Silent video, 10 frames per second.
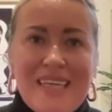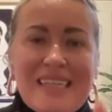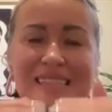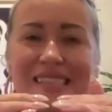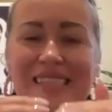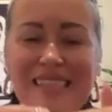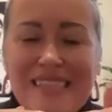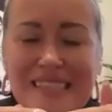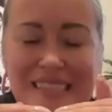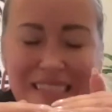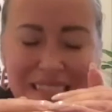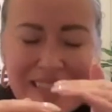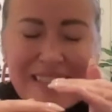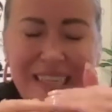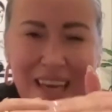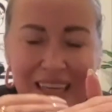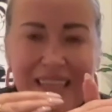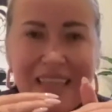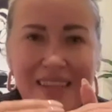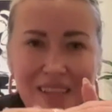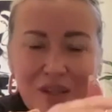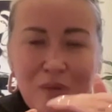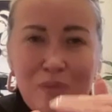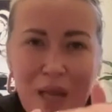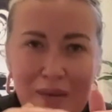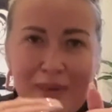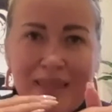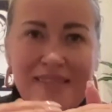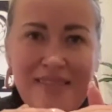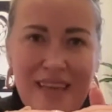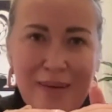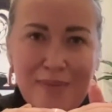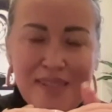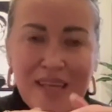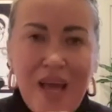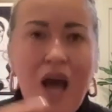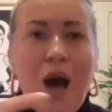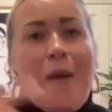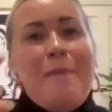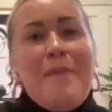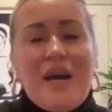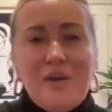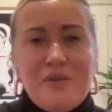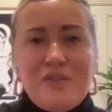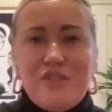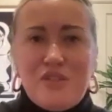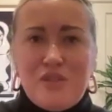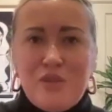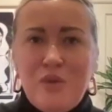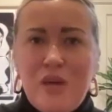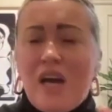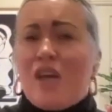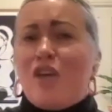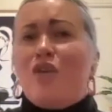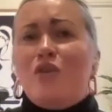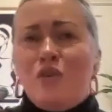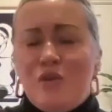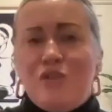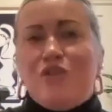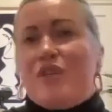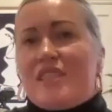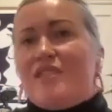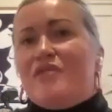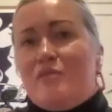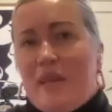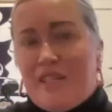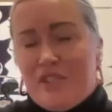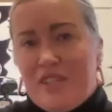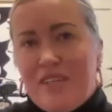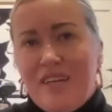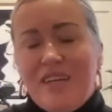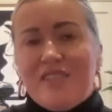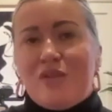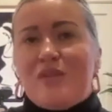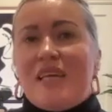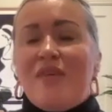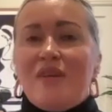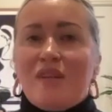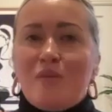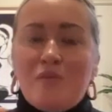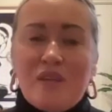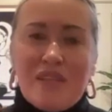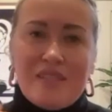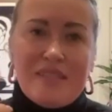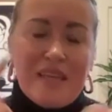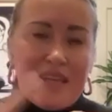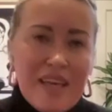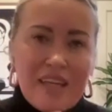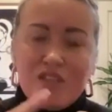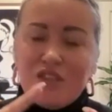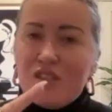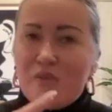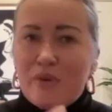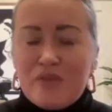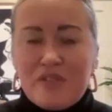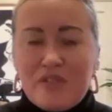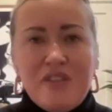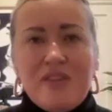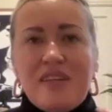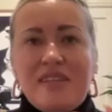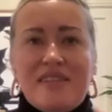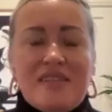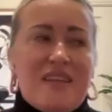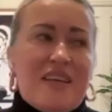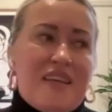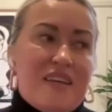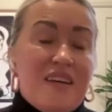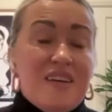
it's teeny tiny little baby steps amount to a huge transformation. So it's having the dedication, the perseverance, the